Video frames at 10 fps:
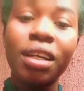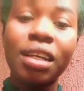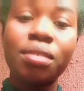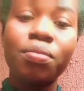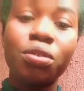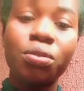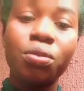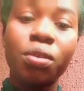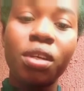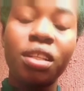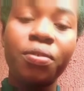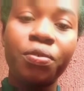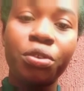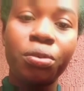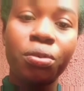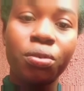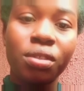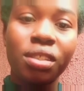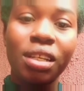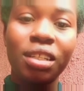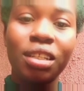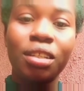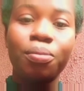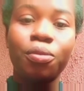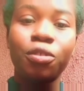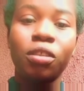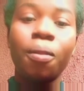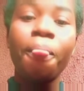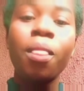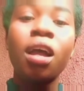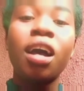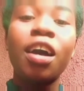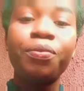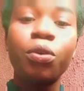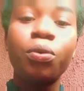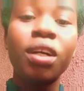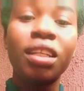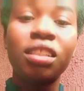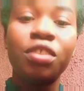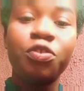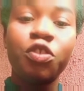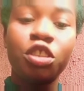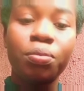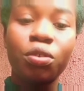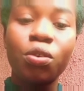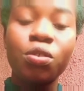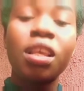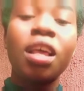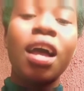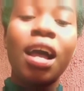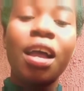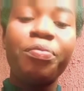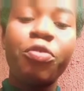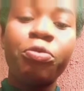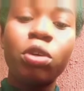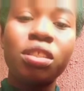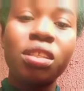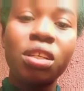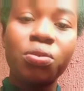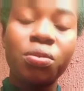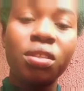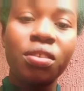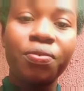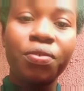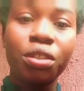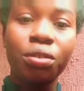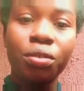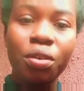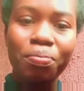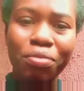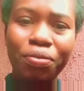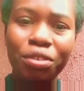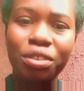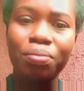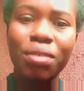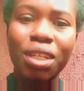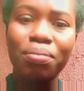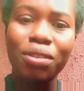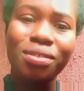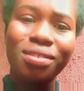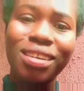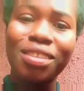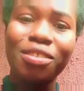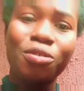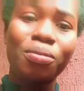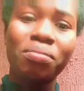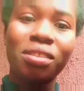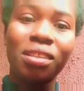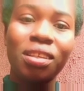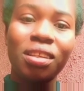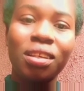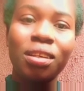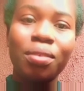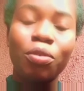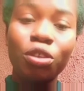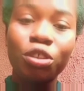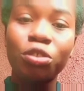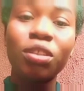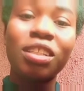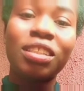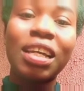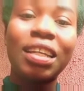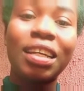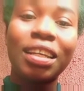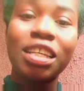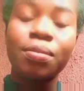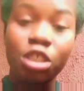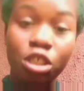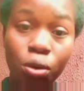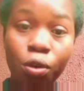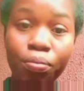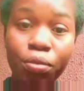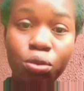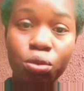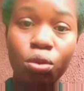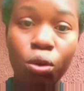me to do any video concerning anybody. I'm the one that did the video because I've been wanted to do the video before she made me to sign something. Because she know that she lied against me. She don't want me to talk.